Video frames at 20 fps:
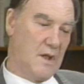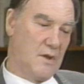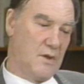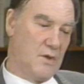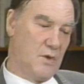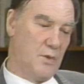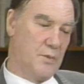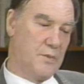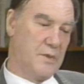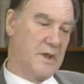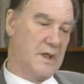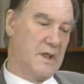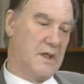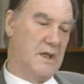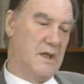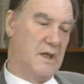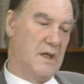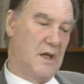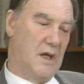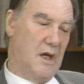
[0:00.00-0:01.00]
grouping
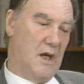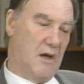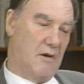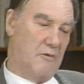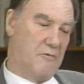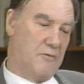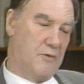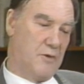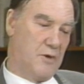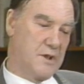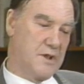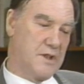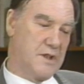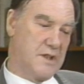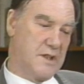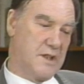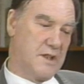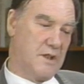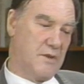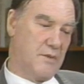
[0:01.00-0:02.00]
of
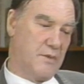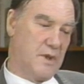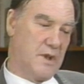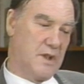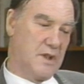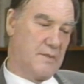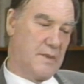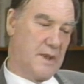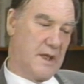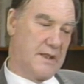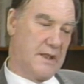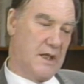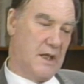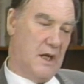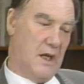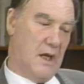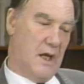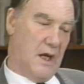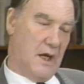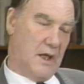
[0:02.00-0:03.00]
forces in the world, but
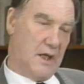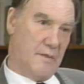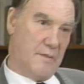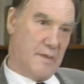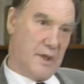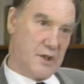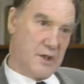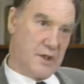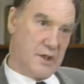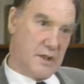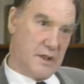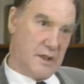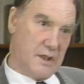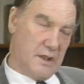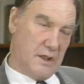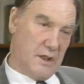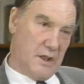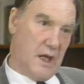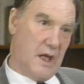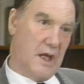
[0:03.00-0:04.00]
on a much
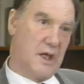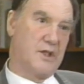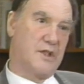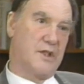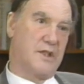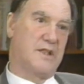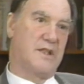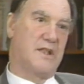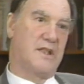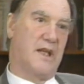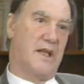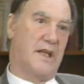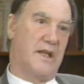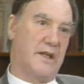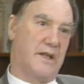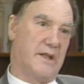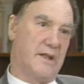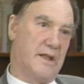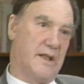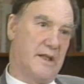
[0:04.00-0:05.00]
larger
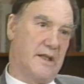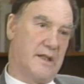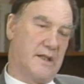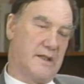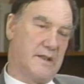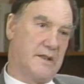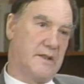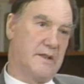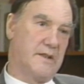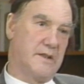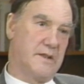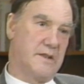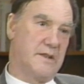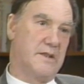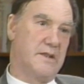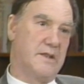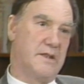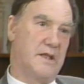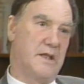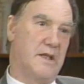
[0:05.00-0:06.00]
scale. And I think
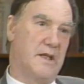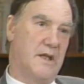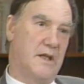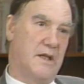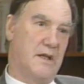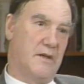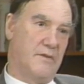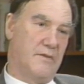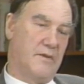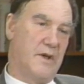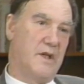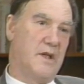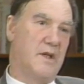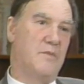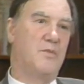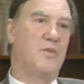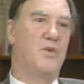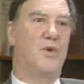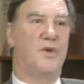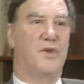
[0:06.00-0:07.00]
this is a very
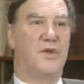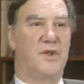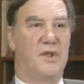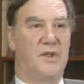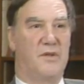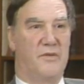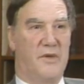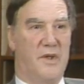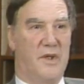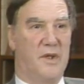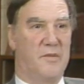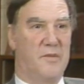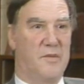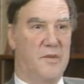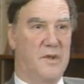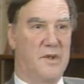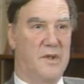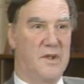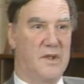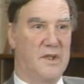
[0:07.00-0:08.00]
important
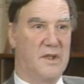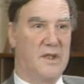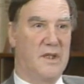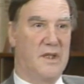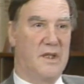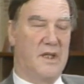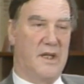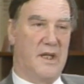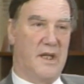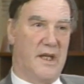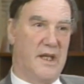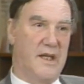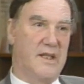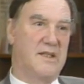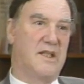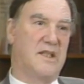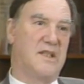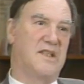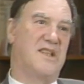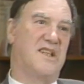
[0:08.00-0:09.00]
development.
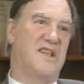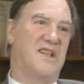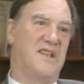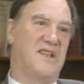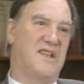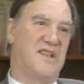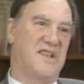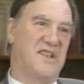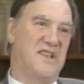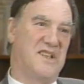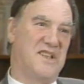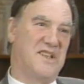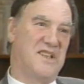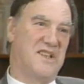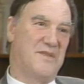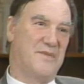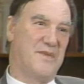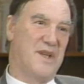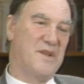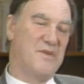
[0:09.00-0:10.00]
As I say, it
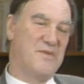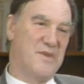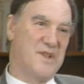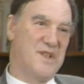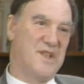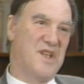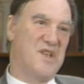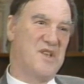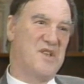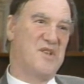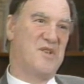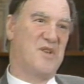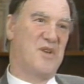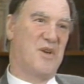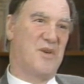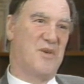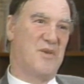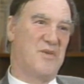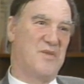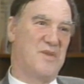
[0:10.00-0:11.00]
is a manifestation
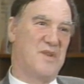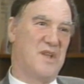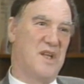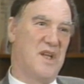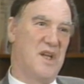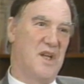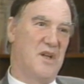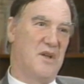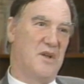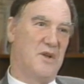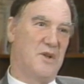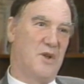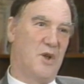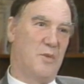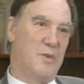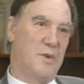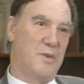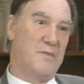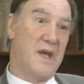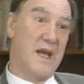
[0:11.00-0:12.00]
of the
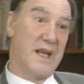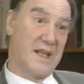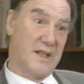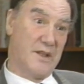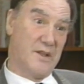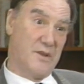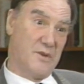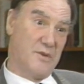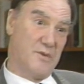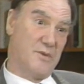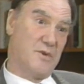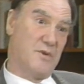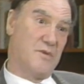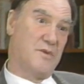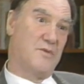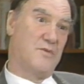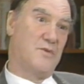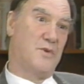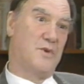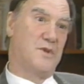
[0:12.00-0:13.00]
global magnitude
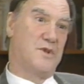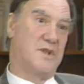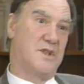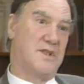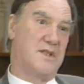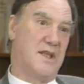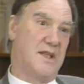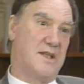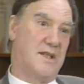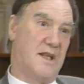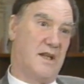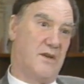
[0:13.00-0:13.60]
of the forces that